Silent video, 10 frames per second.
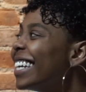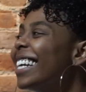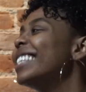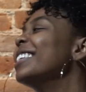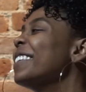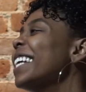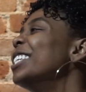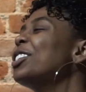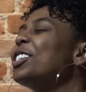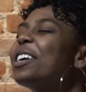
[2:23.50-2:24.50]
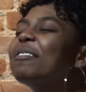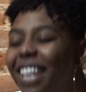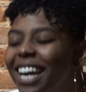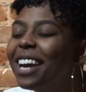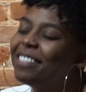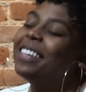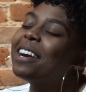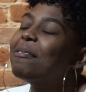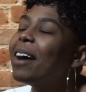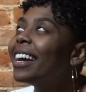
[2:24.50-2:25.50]
It is a relationship, if you think
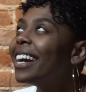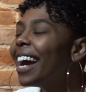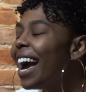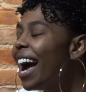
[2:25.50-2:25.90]
about it.